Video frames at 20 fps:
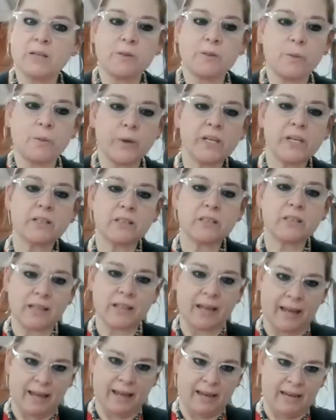So we could
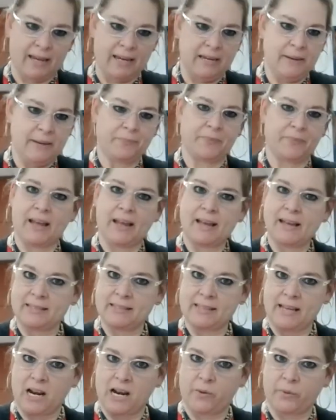say,
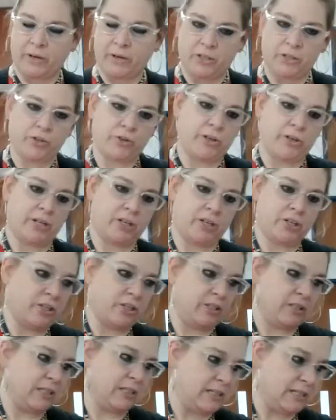as our
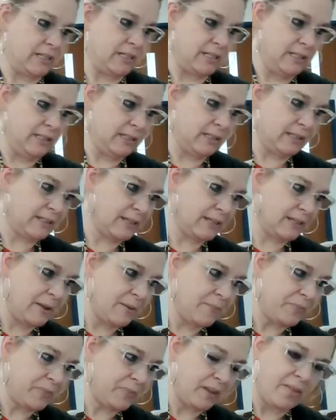introduction sentence,
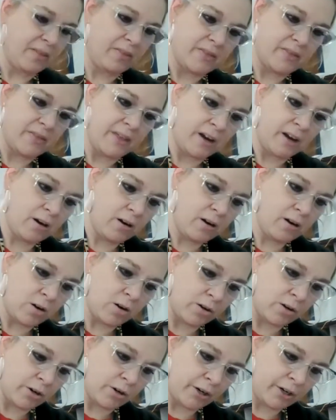there
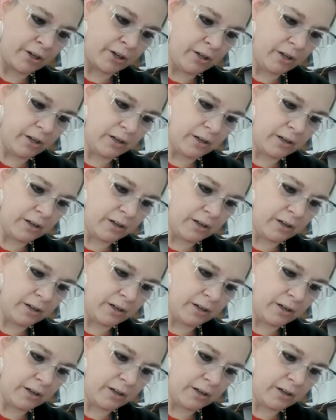are